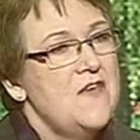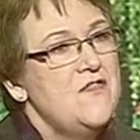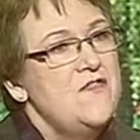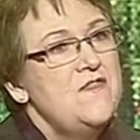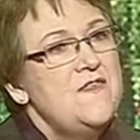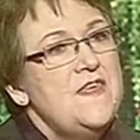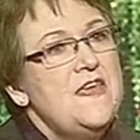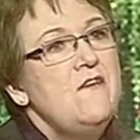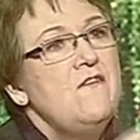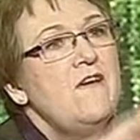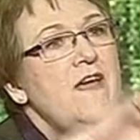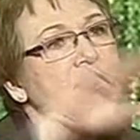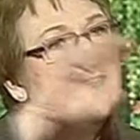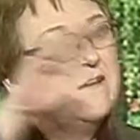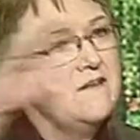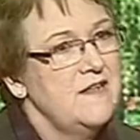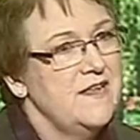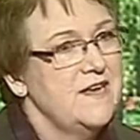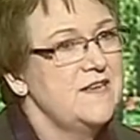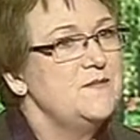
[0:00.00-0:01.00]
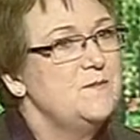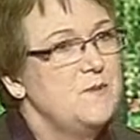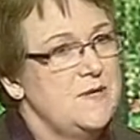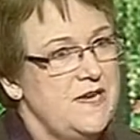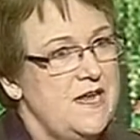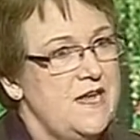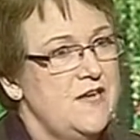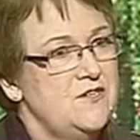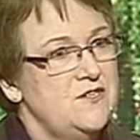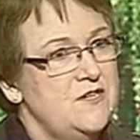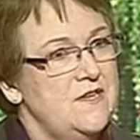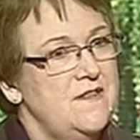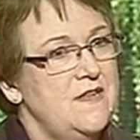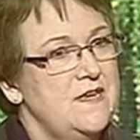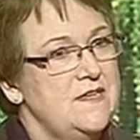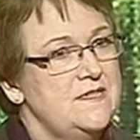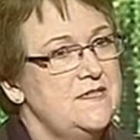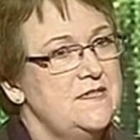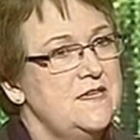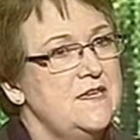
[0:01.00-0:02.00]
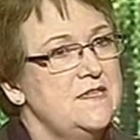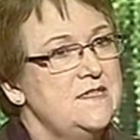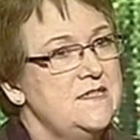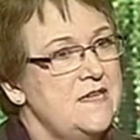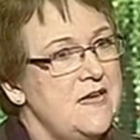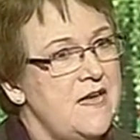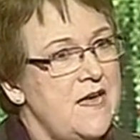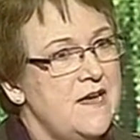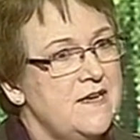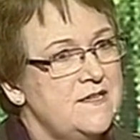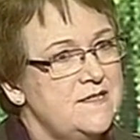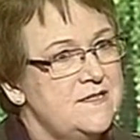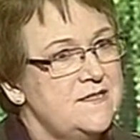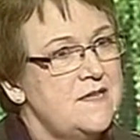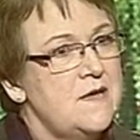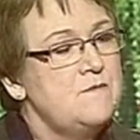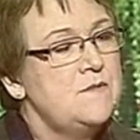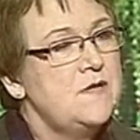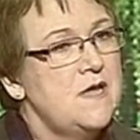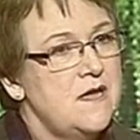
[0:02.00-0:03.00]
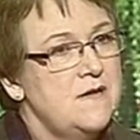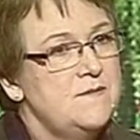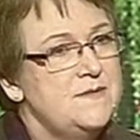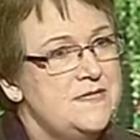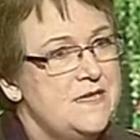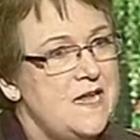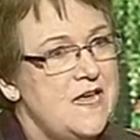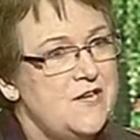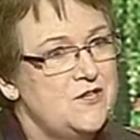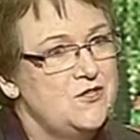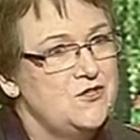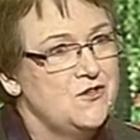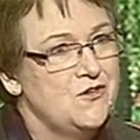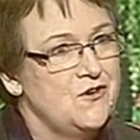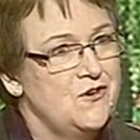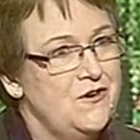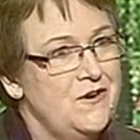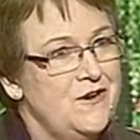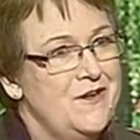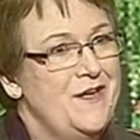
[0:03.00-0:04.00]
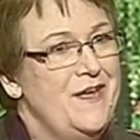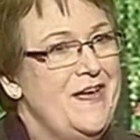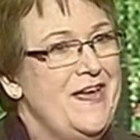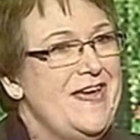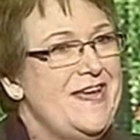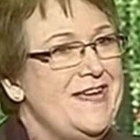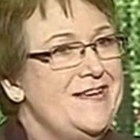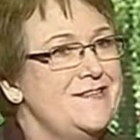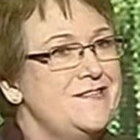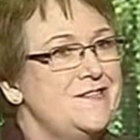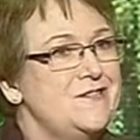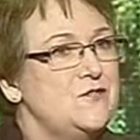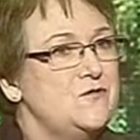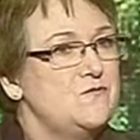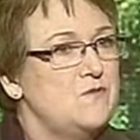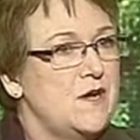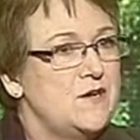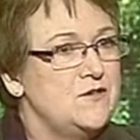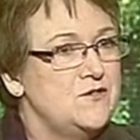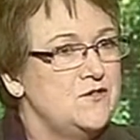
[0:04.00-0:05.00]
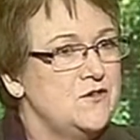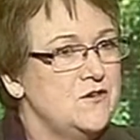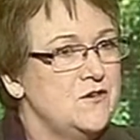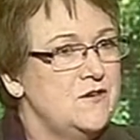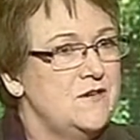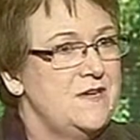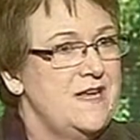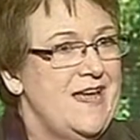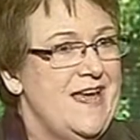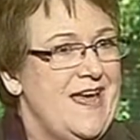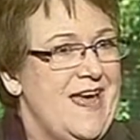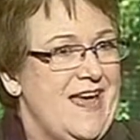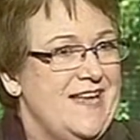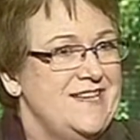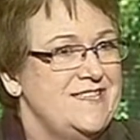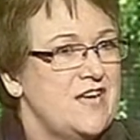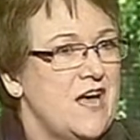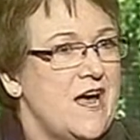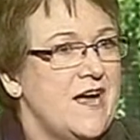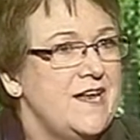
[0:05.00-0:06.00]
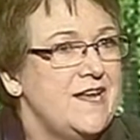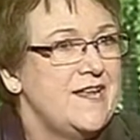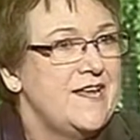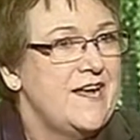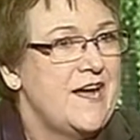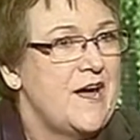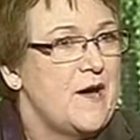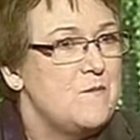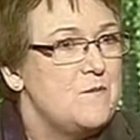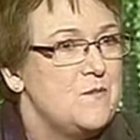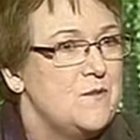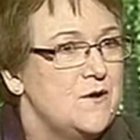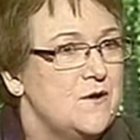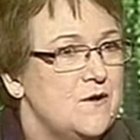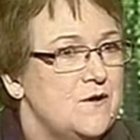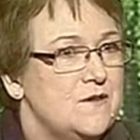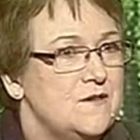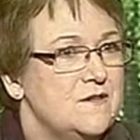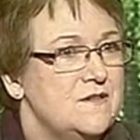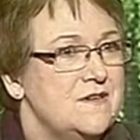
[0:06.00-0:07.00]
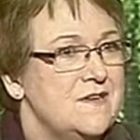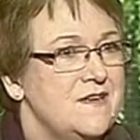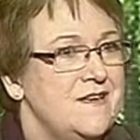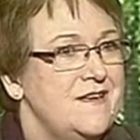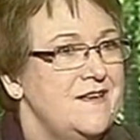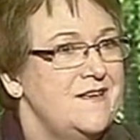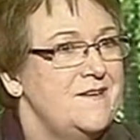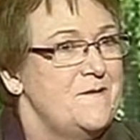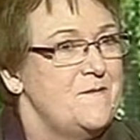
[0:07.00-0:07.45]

a theoretical explanation that says yes, sometimes nature is structured and tightly coupled